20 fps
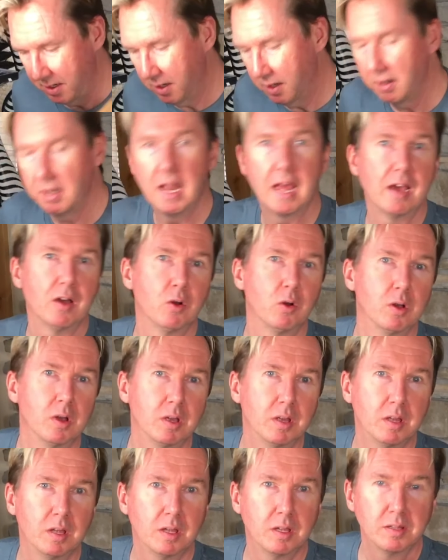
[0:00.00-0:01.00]
Now,
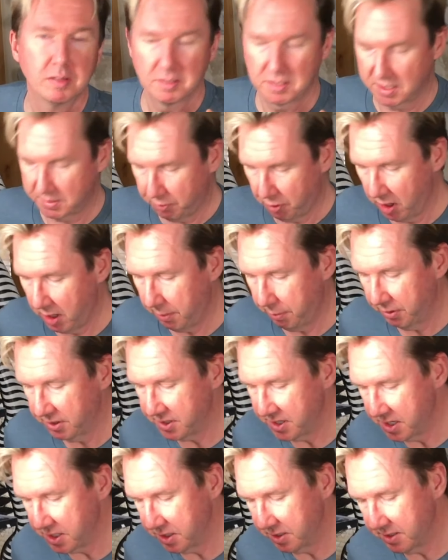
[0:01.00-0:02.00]
Springer
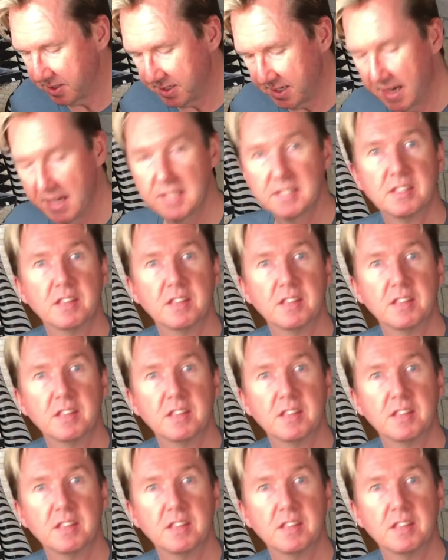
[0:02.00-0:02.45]
Precision says